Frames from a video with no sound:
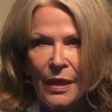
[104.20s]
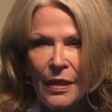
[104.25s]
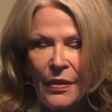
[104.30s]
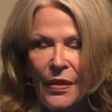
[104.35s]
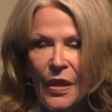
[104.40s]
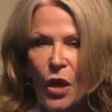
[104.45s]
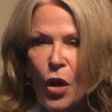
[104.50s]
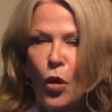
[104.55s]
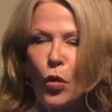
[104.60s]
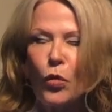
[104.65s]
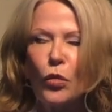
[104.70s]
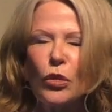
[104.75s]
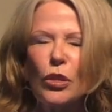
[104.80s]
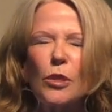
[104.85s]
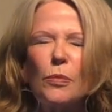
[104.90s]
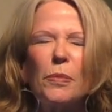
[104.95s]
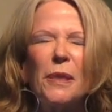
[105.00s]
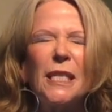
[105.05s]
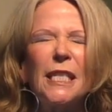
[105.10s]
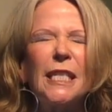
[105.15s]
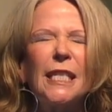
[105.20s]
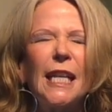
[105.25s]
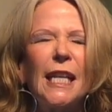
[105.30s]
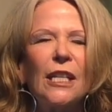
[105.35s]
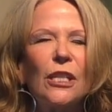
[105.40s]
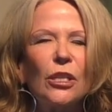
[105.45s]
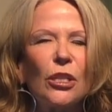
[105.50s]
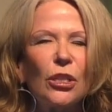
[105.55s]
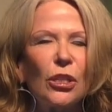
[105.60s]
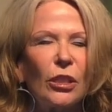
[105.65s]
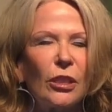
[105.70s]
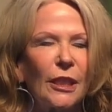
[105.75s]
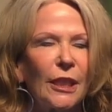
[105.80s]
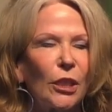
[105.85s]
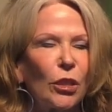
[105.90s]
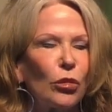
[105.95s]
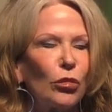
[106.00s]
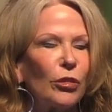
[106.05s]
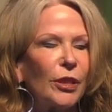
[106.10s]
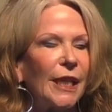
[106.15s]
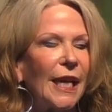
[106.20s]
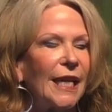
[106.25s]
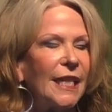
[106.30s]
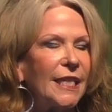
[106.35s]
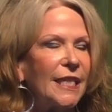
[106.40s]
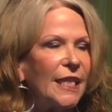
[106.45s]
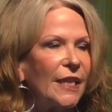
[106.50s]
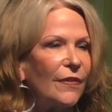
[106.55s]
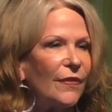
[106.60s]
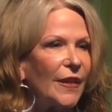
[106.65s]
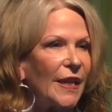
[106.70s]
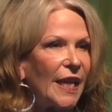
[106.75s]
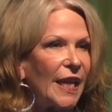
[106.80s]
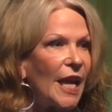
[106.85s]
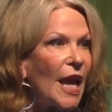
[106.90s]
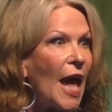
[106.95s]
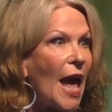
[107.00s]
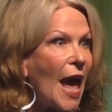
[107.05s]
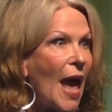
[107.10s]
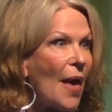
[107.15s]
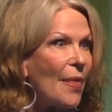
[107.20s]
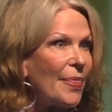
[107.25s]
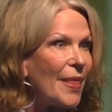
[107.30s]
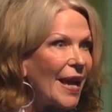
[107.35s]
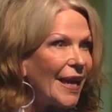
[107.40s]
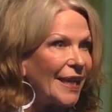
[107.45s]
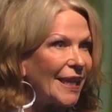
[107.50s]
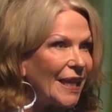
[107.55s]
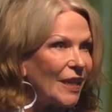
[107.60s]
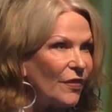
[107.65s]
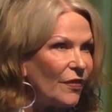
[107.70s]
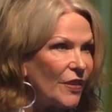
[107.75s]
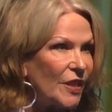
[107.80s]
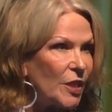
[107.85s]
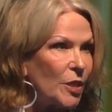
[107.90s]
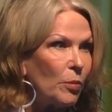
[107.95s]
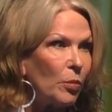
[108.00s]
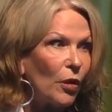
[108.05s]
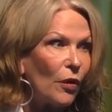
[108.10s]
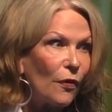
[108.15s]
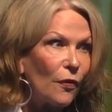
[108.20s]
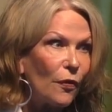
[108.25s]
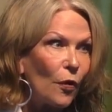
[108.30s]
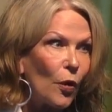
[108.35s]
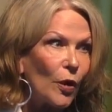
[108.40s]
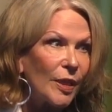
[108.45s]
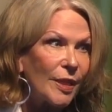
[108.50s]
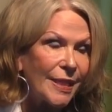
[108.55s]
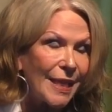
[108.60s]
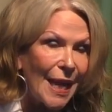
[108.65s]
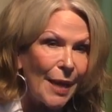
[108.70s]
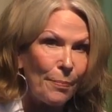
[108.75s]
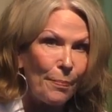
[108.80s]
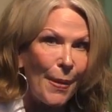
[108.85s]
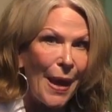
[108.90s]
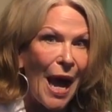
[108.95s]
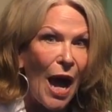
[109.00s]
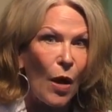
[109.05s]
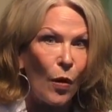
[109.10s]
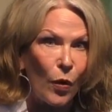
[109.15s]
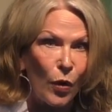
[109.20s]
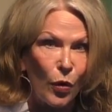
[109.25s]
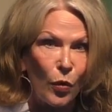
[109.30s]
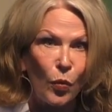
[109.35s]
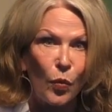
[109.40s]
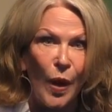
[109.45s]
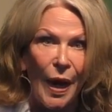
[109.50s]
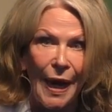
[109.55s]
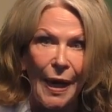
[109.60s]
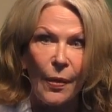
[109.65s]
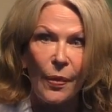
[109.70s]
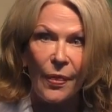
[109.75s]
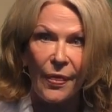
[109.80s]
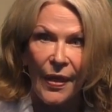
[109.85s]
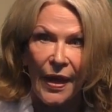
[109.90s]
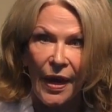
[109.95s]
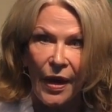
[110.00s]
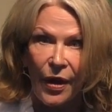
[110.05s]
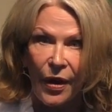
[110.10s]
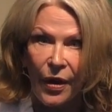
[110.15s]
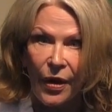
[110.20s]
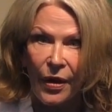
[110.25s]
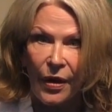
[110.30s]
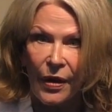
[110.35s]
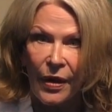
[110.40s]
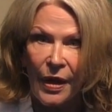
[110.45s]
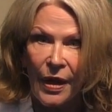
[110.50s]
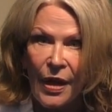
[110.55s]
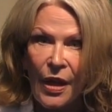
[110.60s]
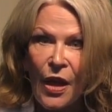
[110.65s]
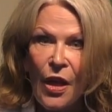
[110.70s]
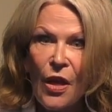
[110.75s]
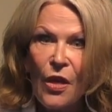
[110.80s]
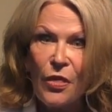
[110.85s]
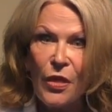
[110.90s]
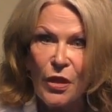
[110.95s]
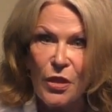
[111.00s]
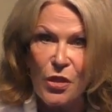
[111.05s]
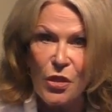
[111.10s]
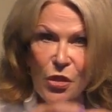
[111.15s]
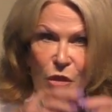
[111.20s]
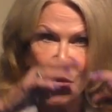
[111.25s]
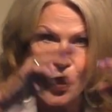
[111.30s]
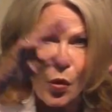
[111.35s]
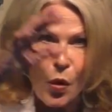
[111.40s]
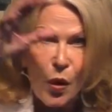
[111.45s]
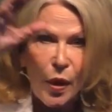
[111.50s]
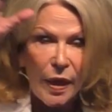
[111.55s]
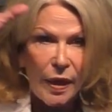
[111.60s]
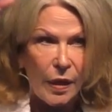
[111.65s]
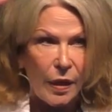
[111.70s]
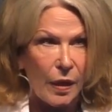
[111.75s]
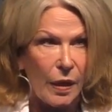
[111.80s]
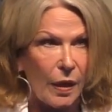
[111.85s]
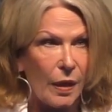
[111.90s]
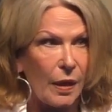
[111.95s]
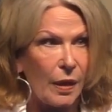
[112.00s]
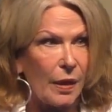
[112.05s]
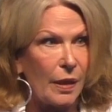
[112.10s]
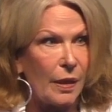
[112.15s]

that holds potential and creativity and that invisible force and power right there. The soil